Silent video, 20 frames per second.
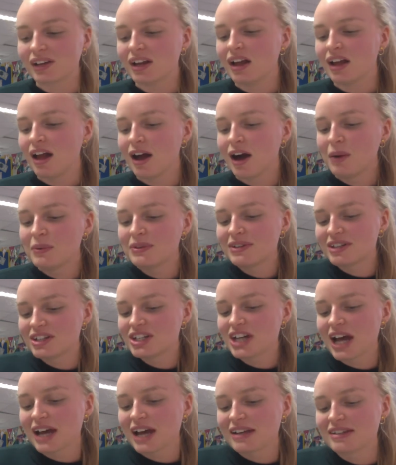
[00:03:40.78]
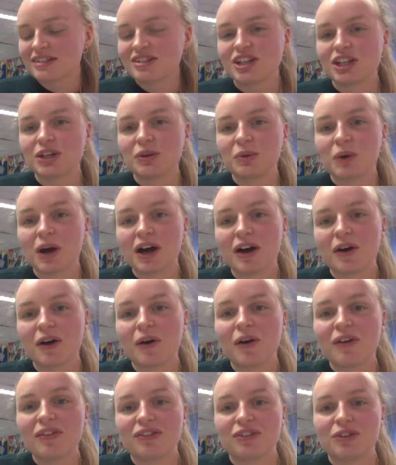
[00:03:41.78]
I would suggest you
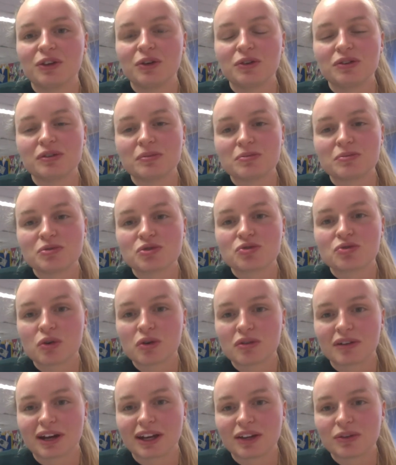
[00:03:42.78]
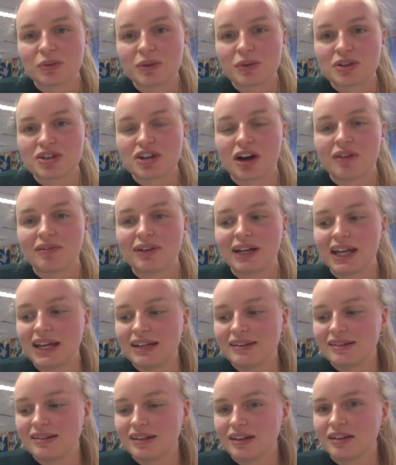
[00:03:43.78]
do some drawings which are
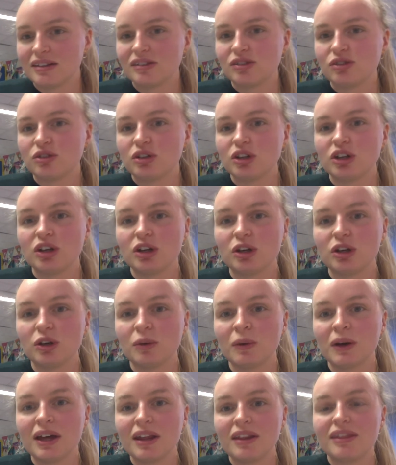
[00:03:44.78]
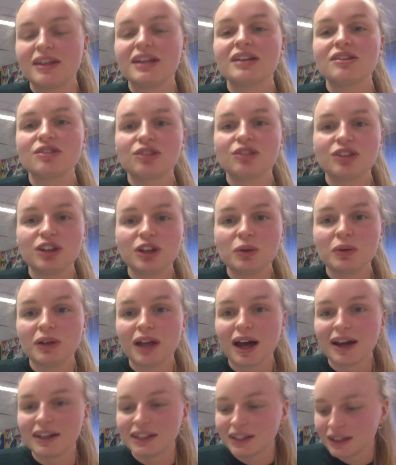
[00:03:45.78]
related to things you
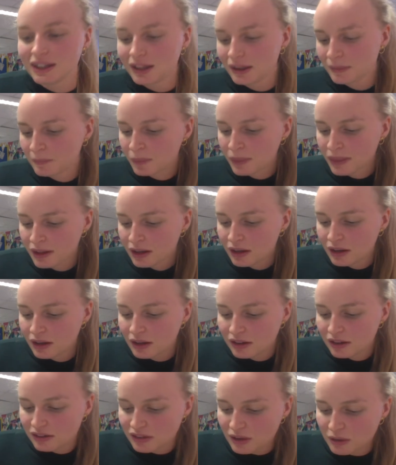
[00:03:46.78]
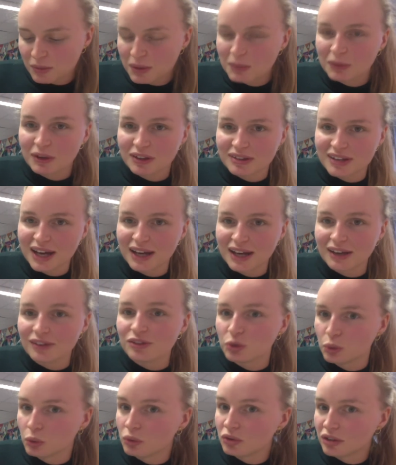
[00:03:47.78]
like. So people can tell it's
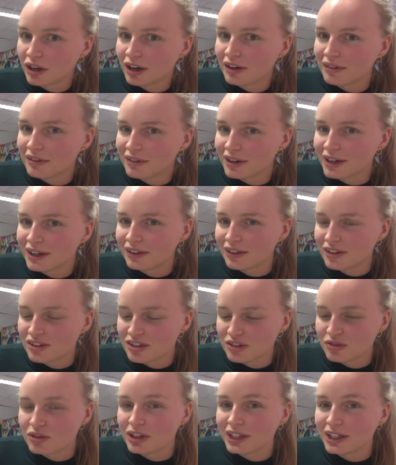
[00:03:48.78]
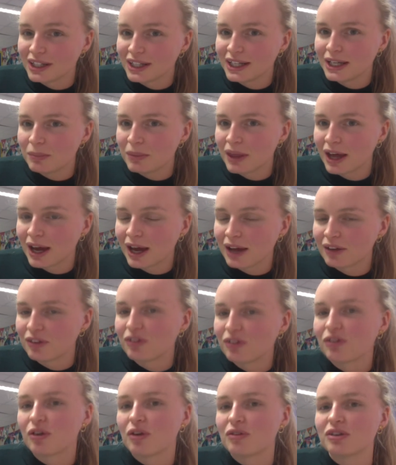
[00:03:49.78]
your diary and they should really keep their
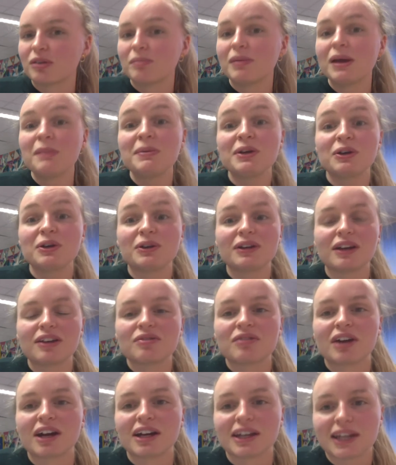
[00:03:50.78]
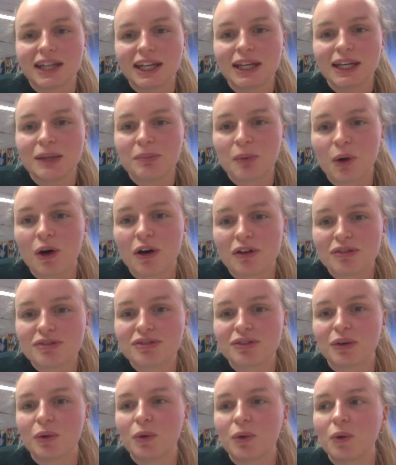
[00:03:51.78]
hands off. So maybe you could even write keep
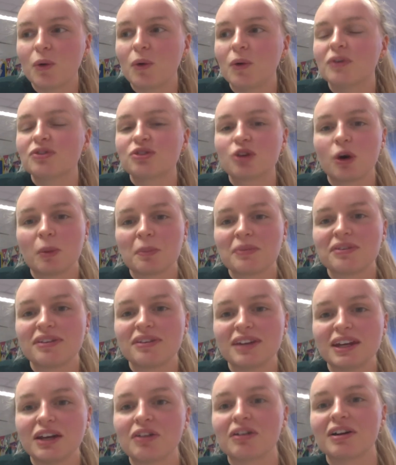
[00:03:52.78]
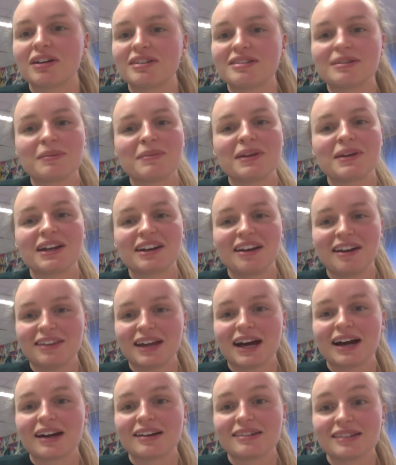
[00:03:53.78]
off or top secret, something like
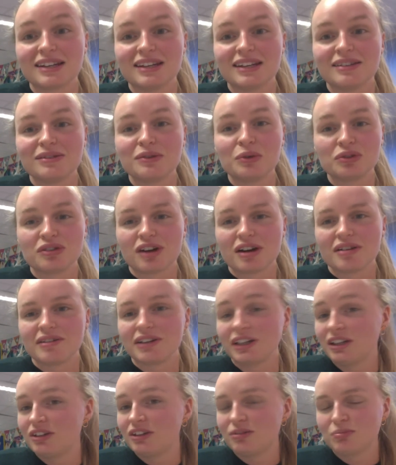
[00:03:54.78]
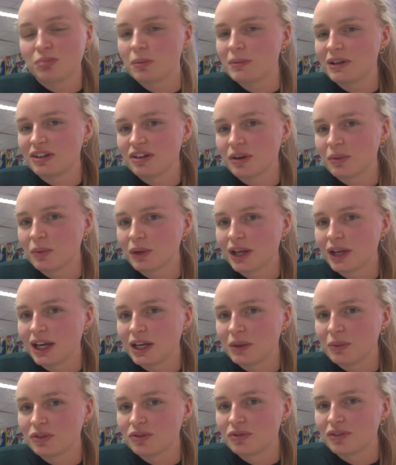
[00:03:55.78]
that, because it is your diary and you probably don't want
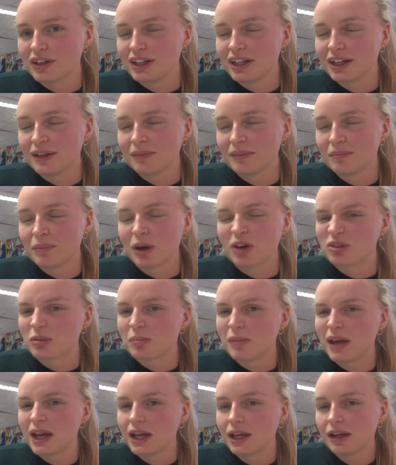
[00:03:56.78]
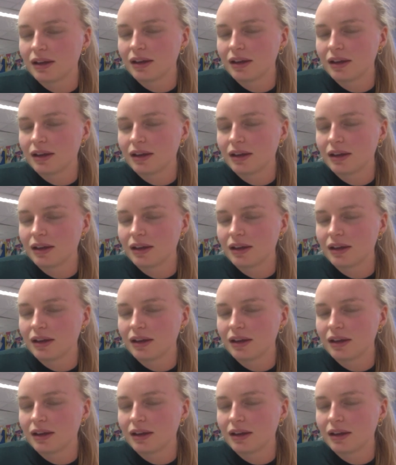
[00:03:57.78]
anyone to read it apart from me.